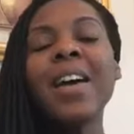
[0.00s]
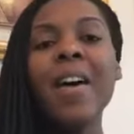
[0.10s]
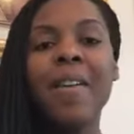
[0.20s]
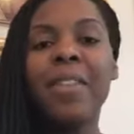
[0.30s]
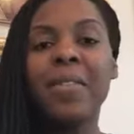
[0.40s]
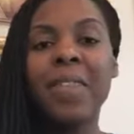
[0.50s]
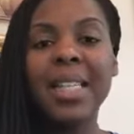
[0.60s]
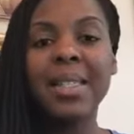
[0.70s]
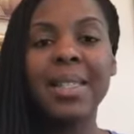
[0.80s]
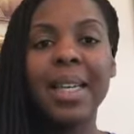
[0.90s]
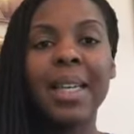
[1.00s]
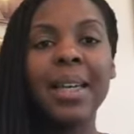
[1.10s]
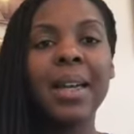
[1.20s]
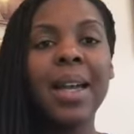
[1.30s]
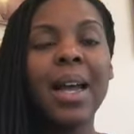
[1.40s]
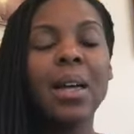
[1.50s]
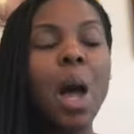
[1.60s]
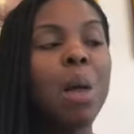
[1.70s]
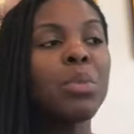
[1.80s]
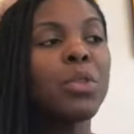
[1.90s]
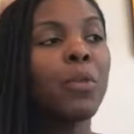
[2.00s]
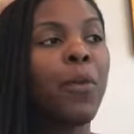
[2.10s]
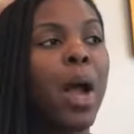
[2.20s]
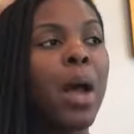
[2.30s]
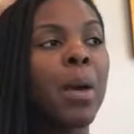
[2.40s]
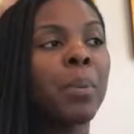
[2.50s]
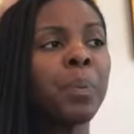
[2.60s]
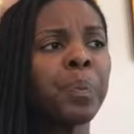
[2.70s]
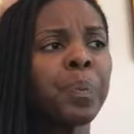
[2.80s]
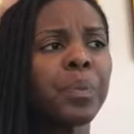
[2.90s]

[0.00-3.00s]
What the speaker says: of investing comes from